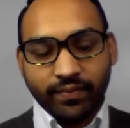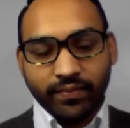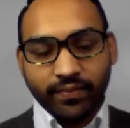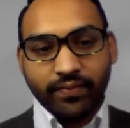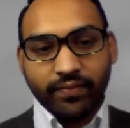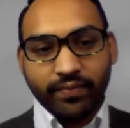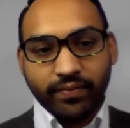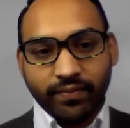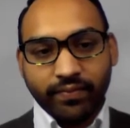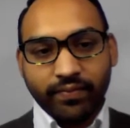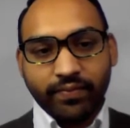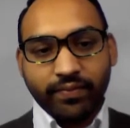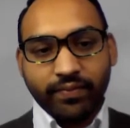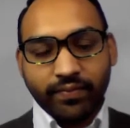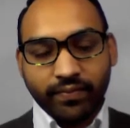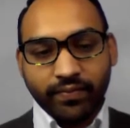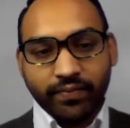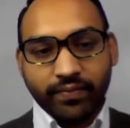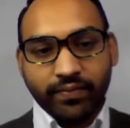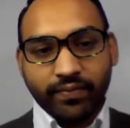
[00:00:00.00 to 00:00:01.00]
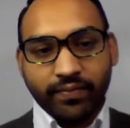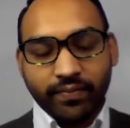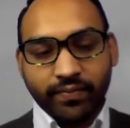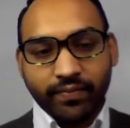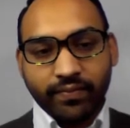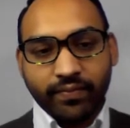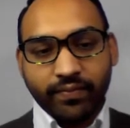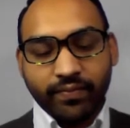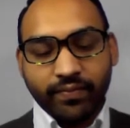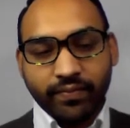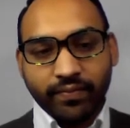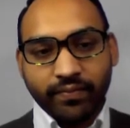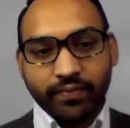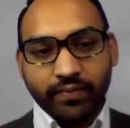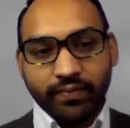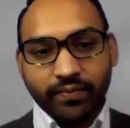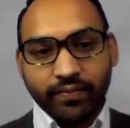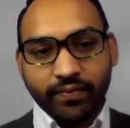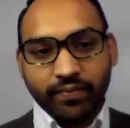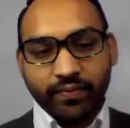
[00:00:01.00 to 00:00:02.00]

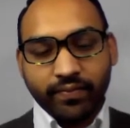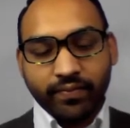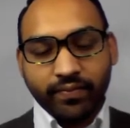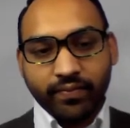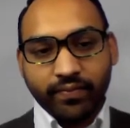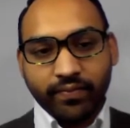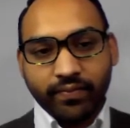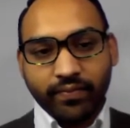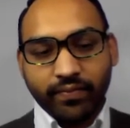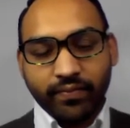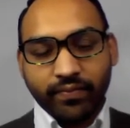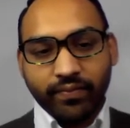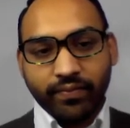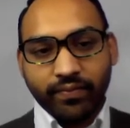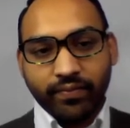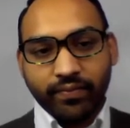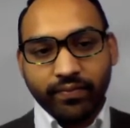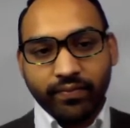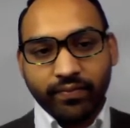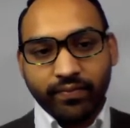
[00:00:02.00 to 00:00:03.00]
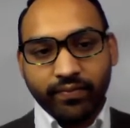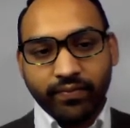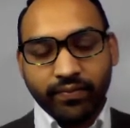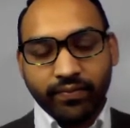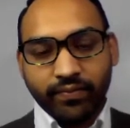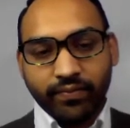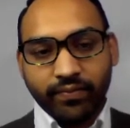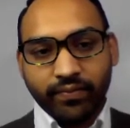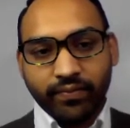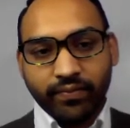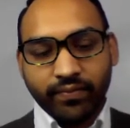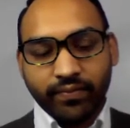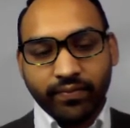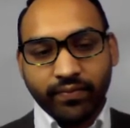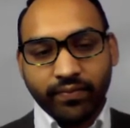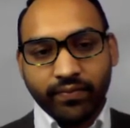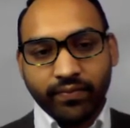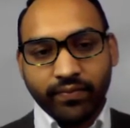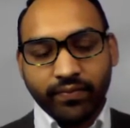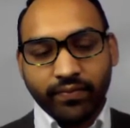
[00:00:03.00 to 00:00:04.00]

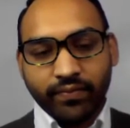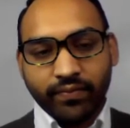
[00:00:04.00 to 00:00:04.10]
[no speech]